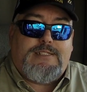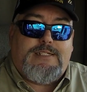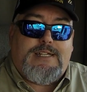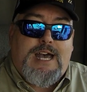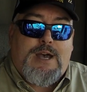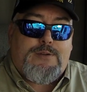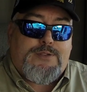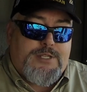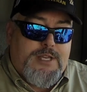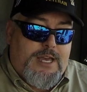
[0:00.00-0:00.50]

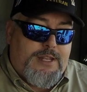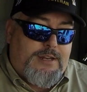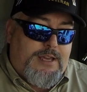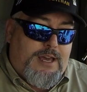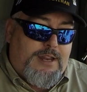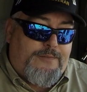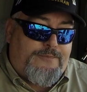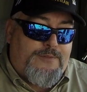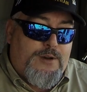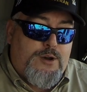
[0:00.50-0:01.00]
I was on
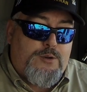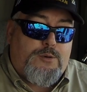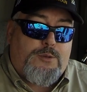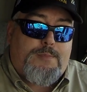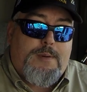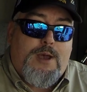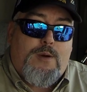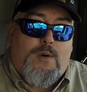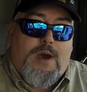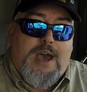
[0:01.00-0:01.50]
a phone
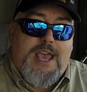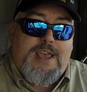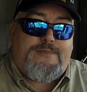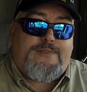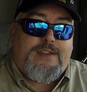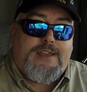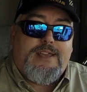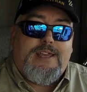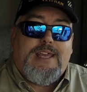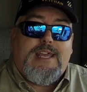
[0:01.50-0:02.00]
with my wife,
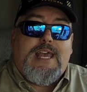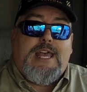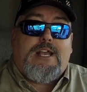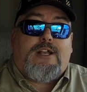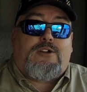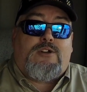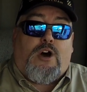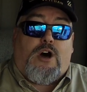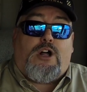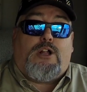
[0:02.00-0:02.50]

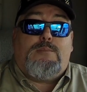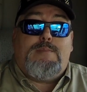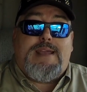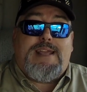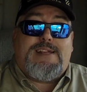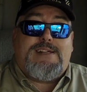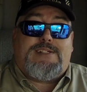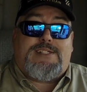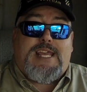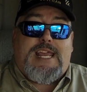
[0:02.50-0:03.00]
call
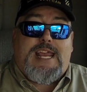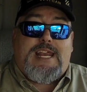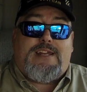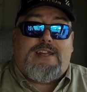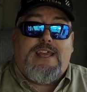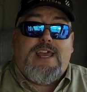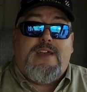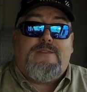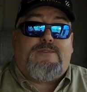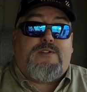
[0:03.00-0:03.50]
maintained.
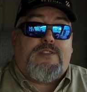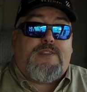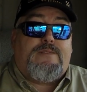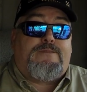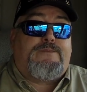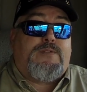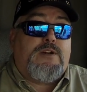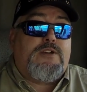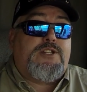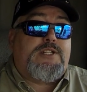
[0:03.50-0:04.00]
For the
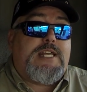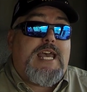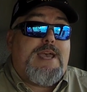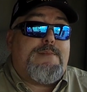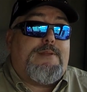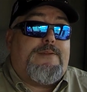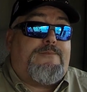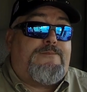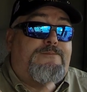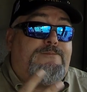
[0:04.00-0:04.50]
first
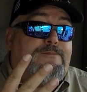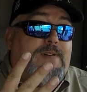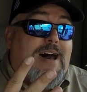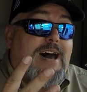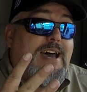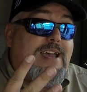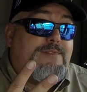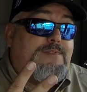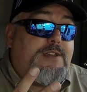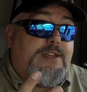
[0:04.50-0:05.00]
time in
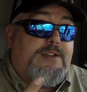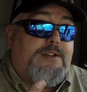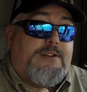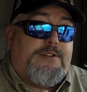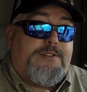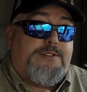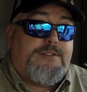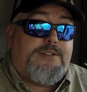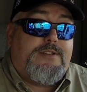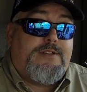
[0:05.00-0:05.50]
5
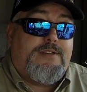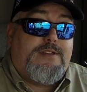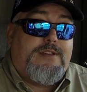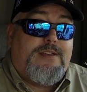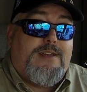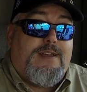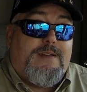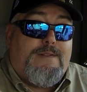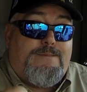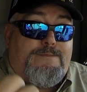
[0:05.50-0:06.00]
years.
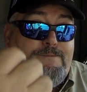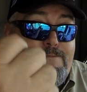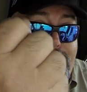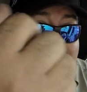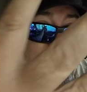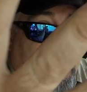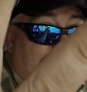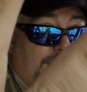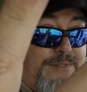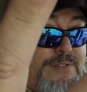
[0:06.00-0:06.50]

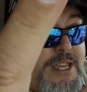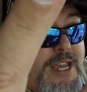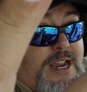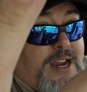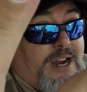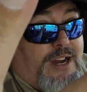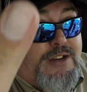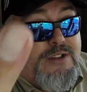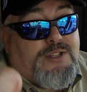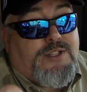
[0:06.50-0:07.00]
5
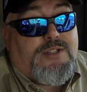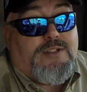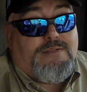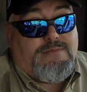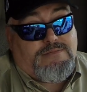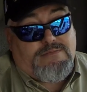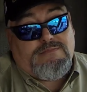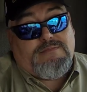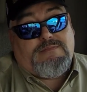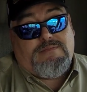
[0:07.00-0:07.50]
years!
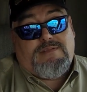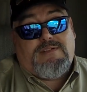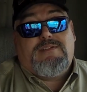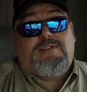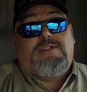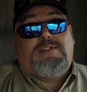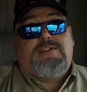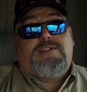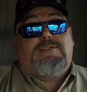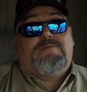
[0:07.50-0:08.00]

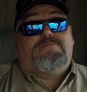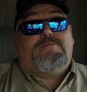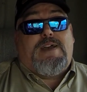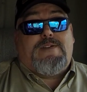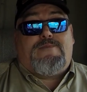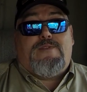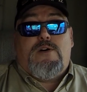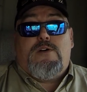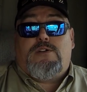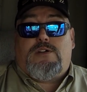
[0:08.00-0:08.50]
My
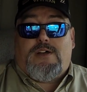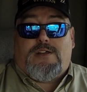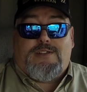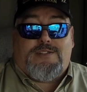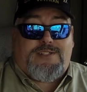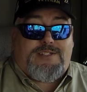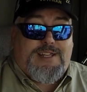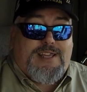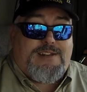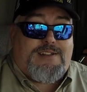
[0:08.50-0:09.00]
phone call
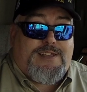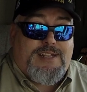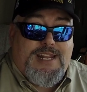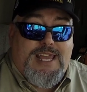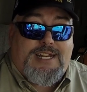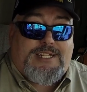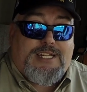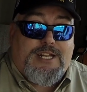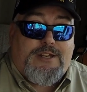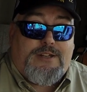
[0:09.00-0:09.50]
stayed
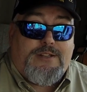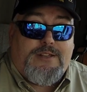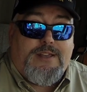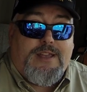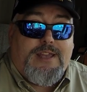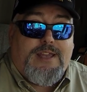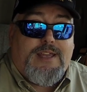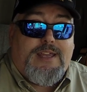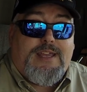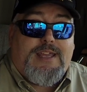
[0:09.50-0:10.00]
connected.
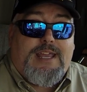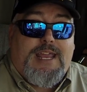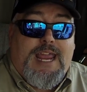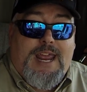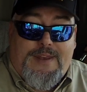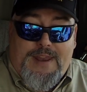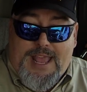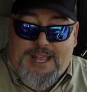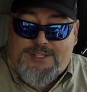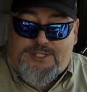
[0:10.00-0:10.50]

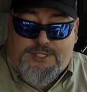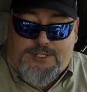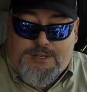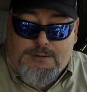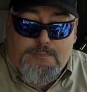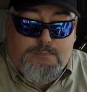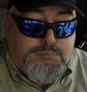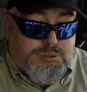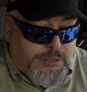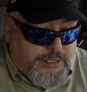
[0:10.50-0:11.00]
And that's
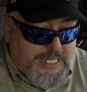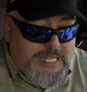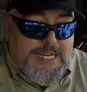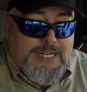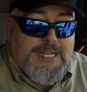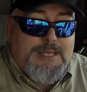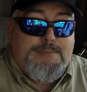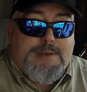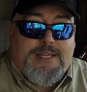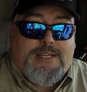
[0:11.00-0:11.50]

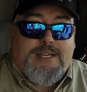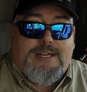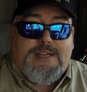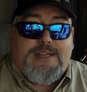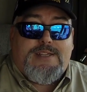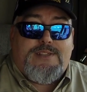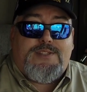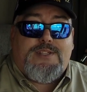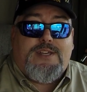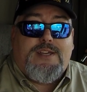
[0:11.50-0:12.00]
completely
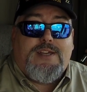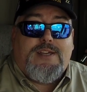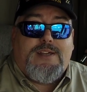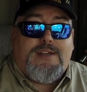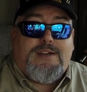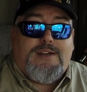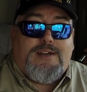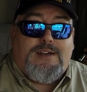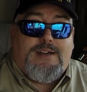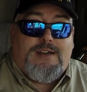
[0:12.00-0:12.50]
because
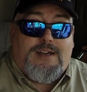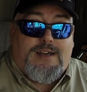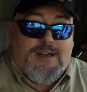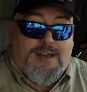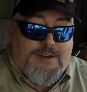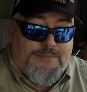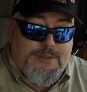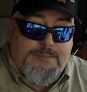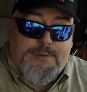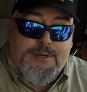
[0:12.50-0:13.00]

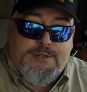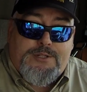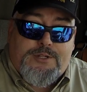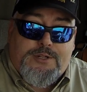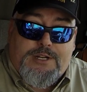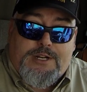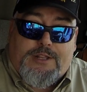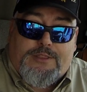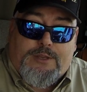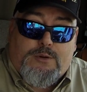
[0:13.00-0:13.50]
of the
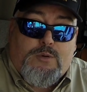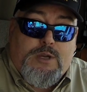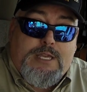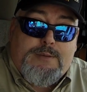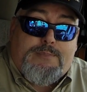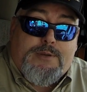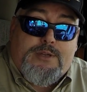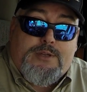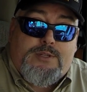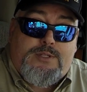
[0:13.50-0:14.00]
booster unit, the
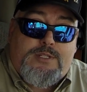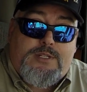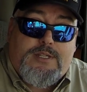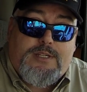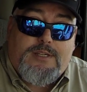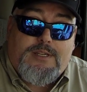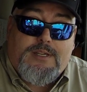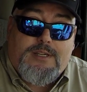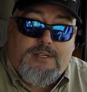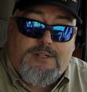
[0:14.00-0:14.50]
WeBoost
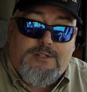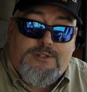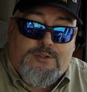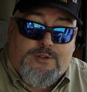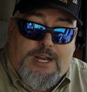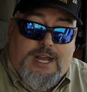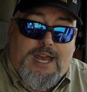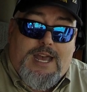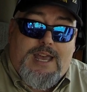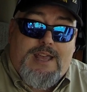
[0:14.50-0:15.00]

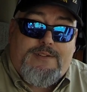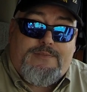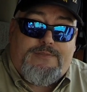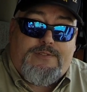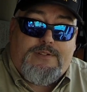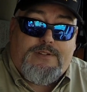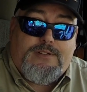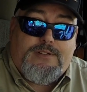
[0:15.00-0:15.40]
Drive